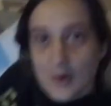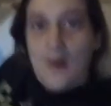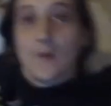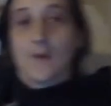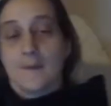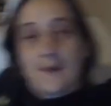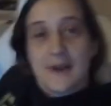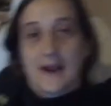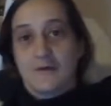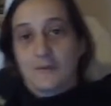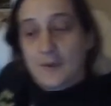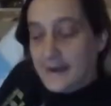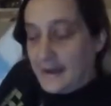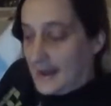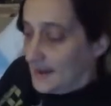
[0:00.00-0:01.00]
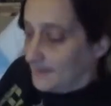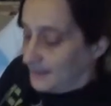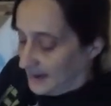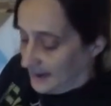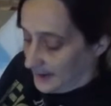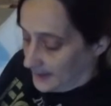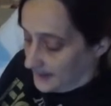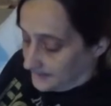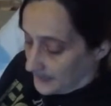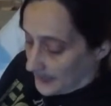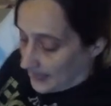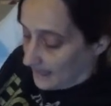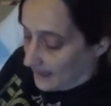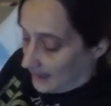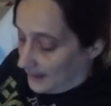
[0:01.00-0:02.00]
want to make everybody happy.
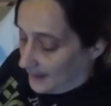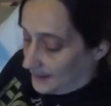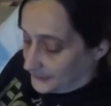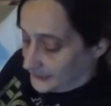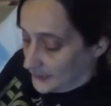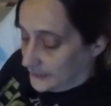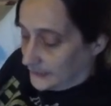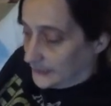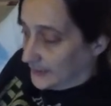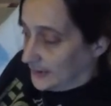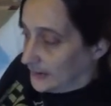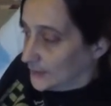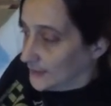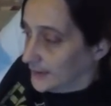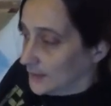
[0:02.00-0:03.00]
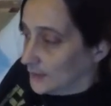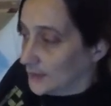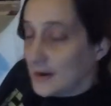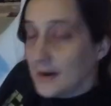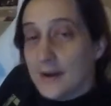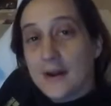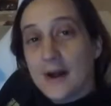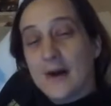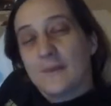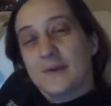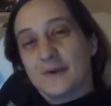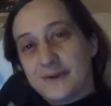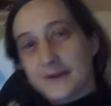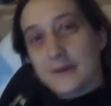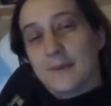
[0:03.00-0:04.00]
So in 2021, I want
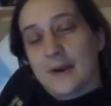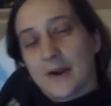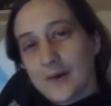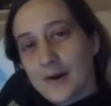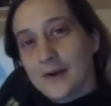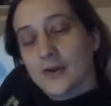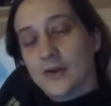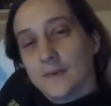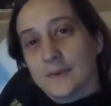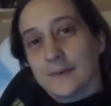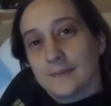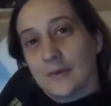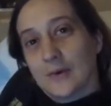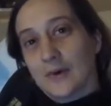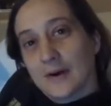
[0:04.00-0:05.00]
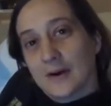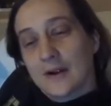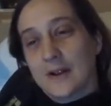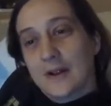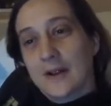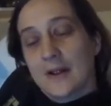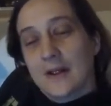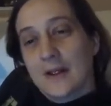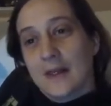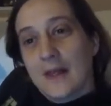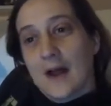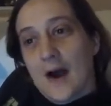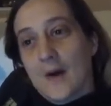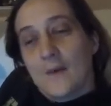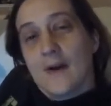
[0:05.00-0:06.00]
to stand my ground a little bit more.
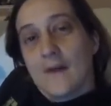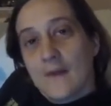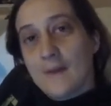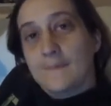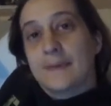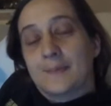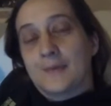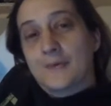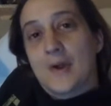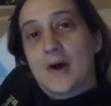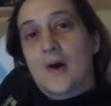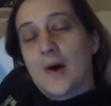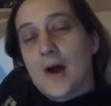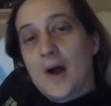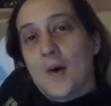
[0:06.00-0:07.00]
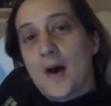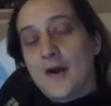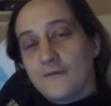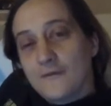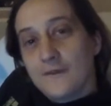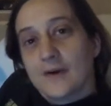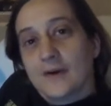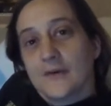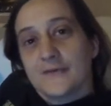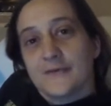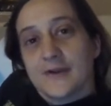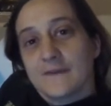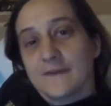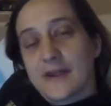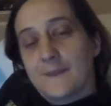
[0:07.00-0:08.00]
I want to let people know how I feel
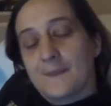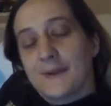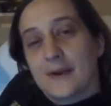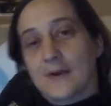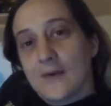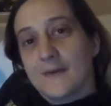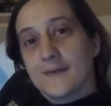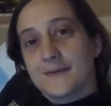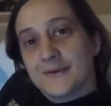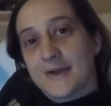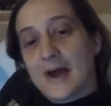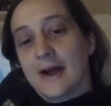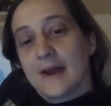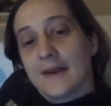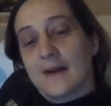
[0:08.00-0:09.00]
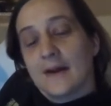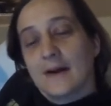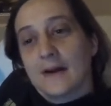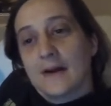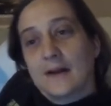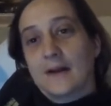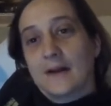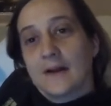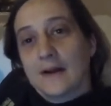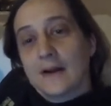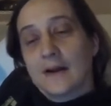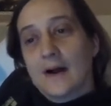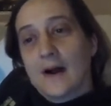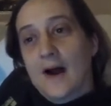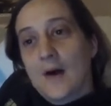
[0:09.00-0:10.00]
instead of keeping it all inside.
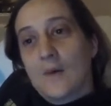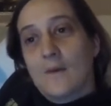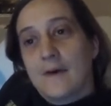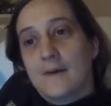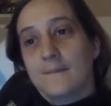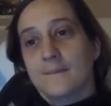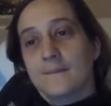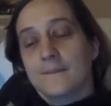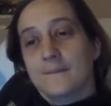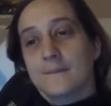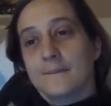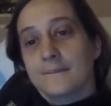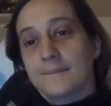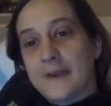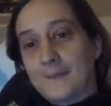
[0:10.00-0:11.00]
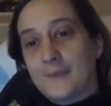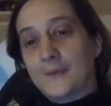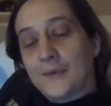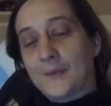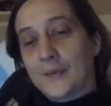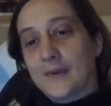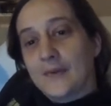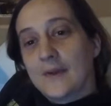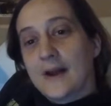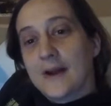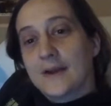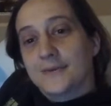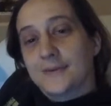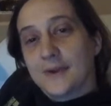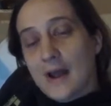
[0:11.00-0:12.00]
I want people to
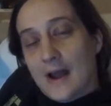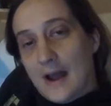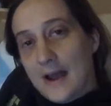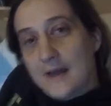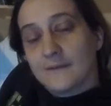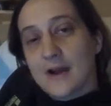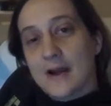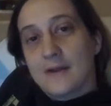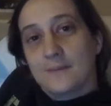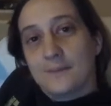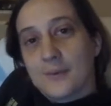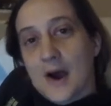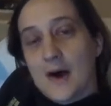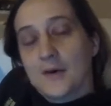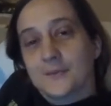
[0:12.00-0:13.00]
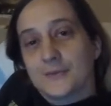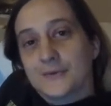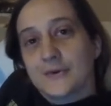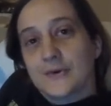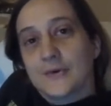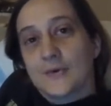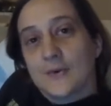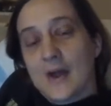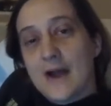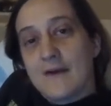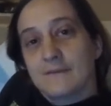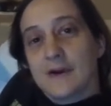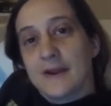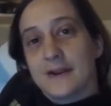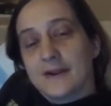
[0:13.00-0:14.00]
realize that I've got problems too, and I've
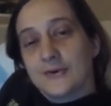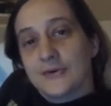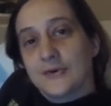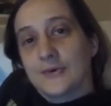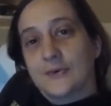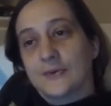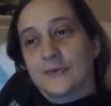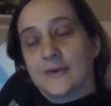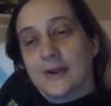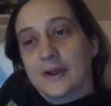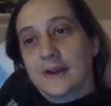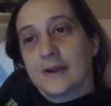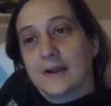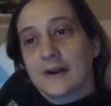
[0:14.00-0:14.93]
got issues, and